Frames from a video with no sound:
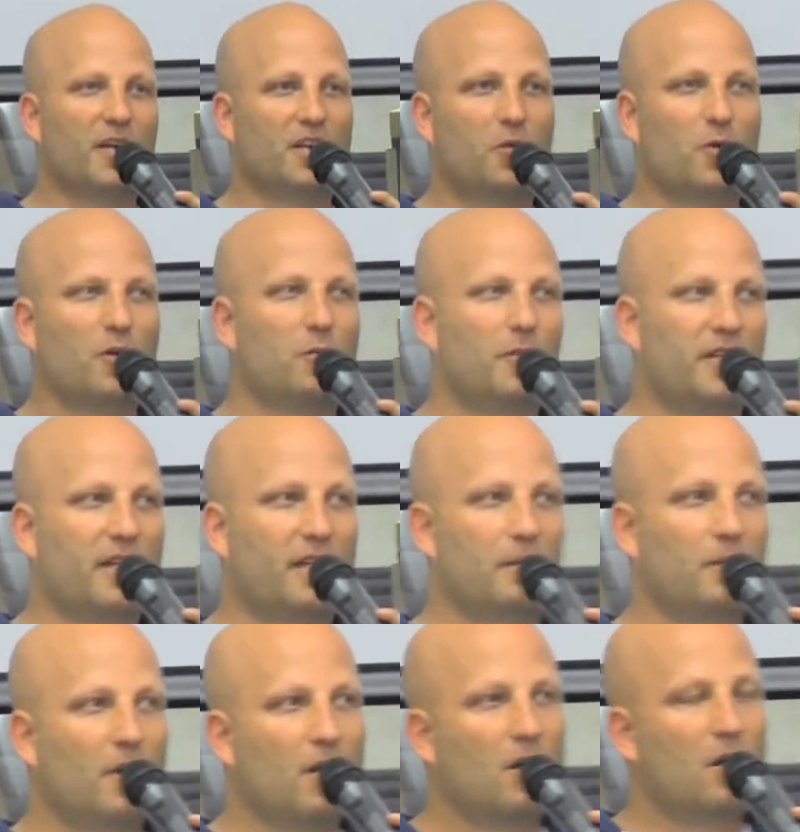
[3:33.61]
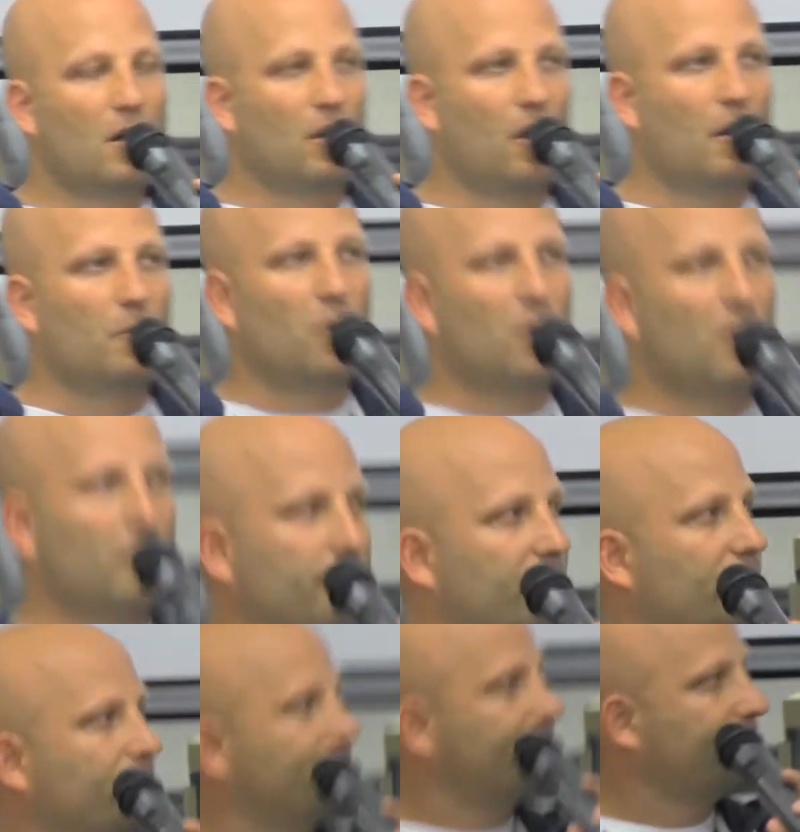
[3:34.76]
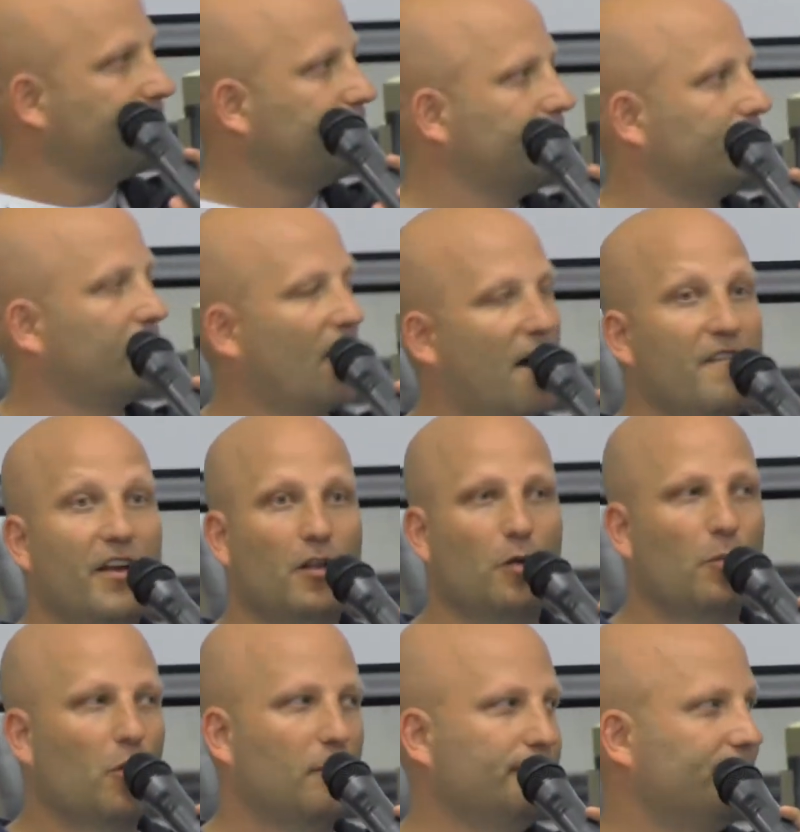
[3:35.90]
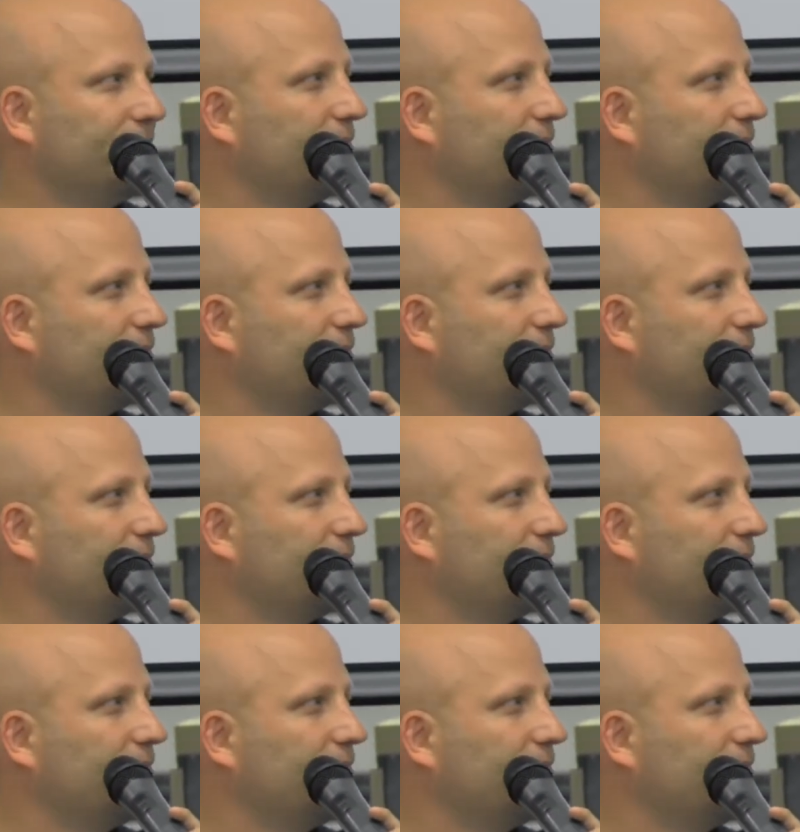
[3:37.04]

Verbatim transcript: career became a lot more available.